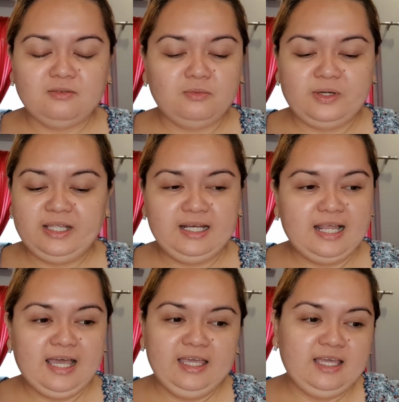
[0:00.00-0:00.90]
well,
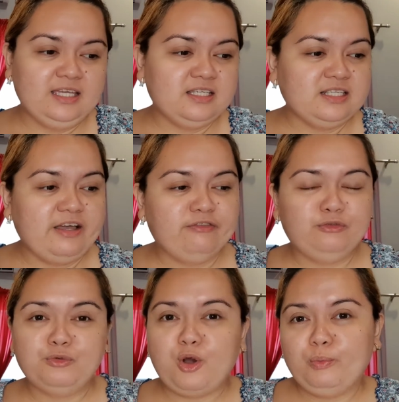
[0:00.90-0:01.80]
I just have
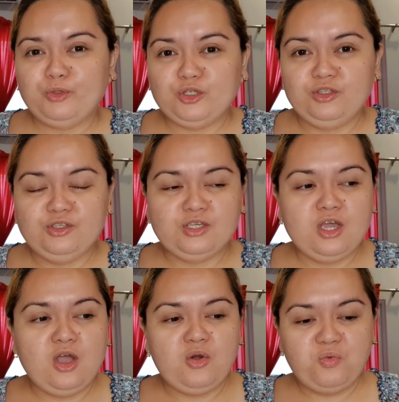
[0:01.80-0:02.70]
two options.
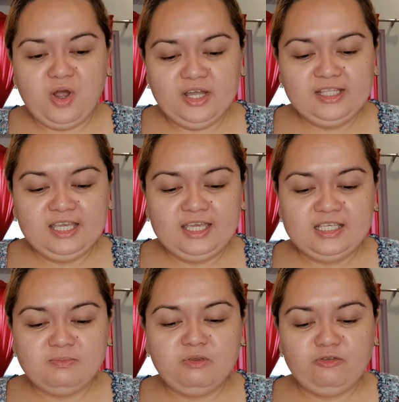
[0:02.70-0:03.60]
One
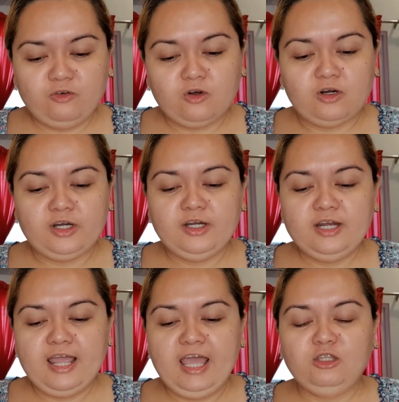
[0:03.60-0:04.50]
is before,
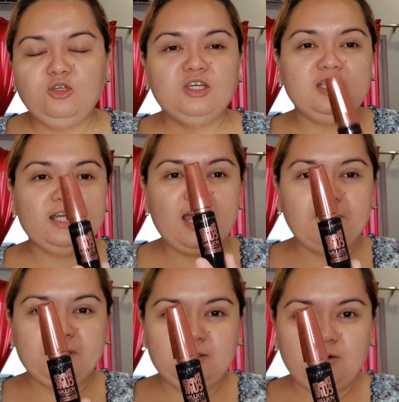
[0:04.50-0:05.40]
ito yung
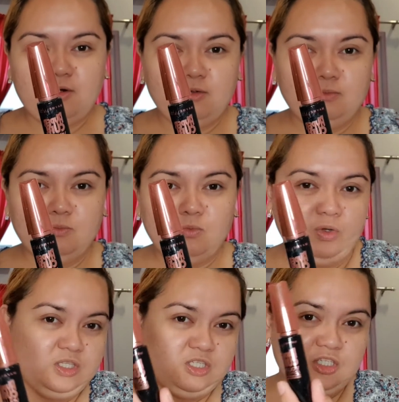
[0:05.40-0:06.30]
ginagamit ko,
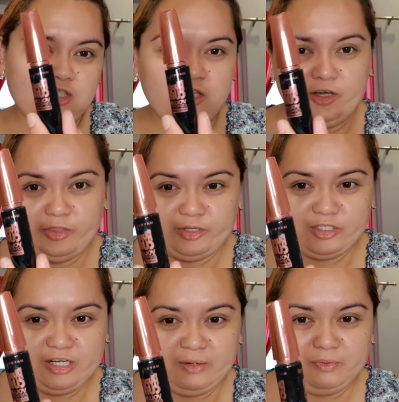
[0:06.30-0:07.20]
which the other
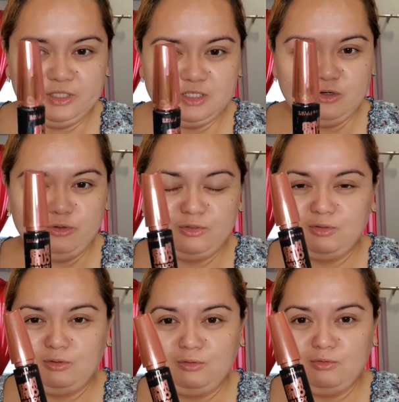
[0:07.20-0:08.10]
celebrities are also
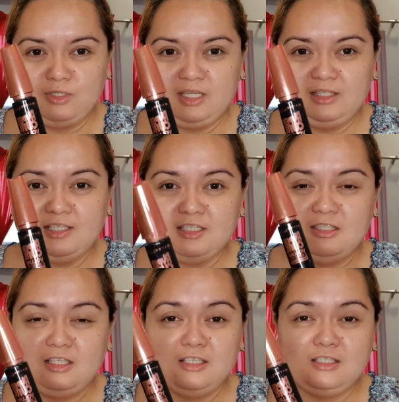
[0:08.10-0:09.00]
using.
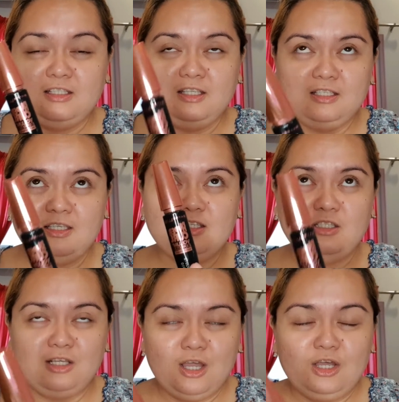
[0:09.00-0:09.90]
This is
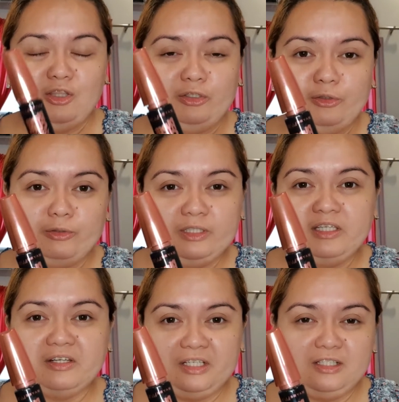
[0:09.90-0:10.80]
their holy
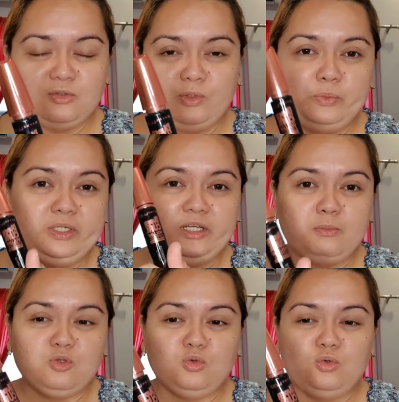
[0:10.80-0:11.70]
grail as well when it
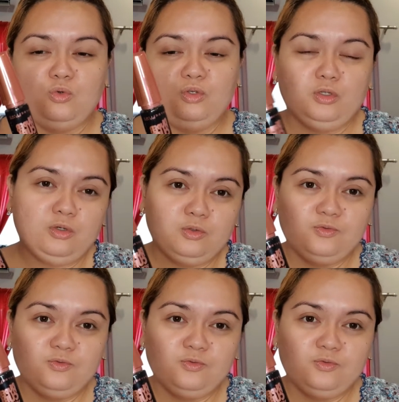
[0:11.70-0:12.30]
comes to, to